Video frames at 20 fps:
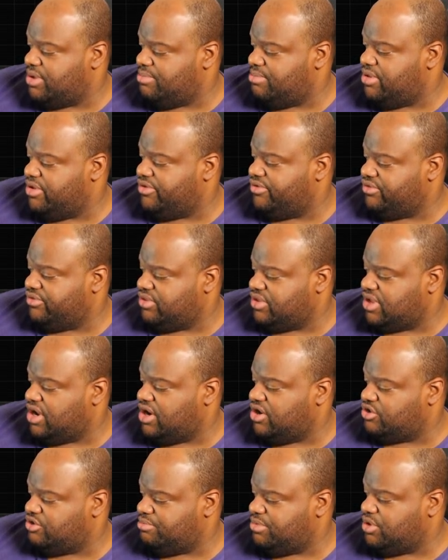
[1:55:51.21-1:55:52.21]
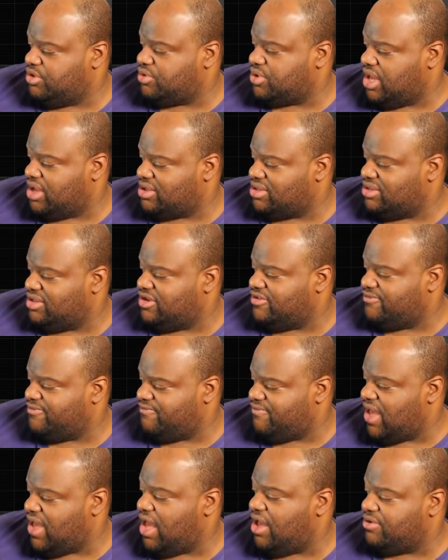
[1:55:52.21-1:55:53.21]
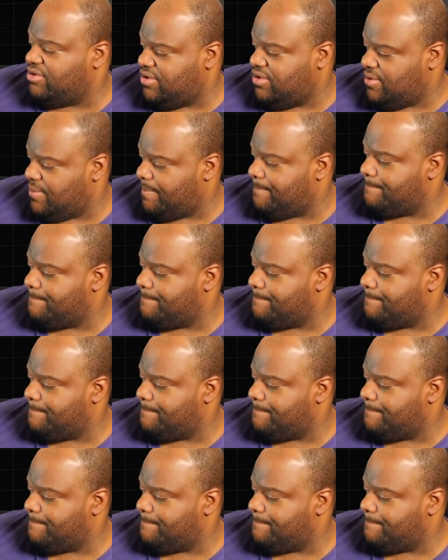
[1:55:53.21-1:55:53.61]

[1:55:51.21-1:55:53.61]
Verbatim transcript: pre-bills and the character build calculator's value.